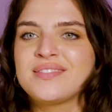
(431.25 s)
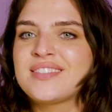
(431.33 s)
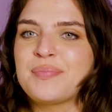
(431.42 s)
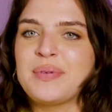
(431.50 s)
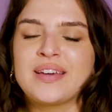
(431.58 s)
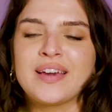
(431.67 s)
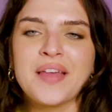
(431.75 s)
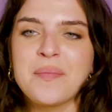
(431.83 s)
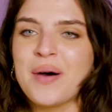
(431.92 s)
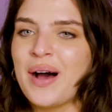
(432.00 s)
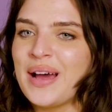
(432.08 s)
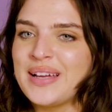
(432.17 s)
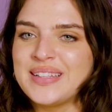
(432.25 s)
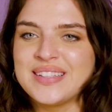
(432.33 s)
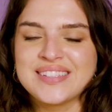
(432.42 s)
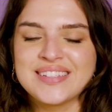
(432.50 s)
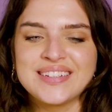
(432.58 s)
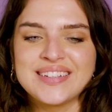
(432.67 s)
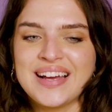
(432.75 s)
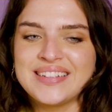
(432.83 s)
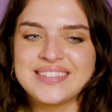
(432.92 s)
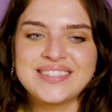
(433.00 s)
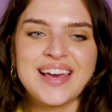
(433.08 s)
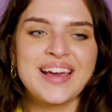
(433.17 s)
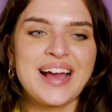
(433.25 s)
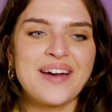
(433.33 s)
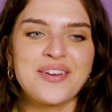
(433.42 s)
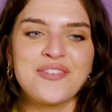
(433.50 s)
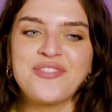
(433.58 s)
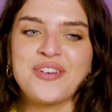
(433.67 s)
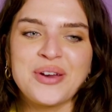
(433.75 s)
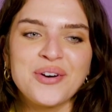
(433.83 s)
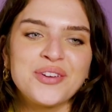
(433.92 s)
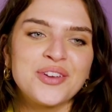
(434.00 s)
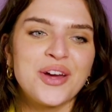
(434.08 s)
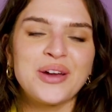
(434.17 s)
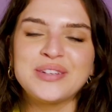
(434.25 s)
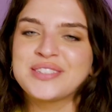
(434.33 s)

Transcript: speaking their minds and saying how they feel, you know.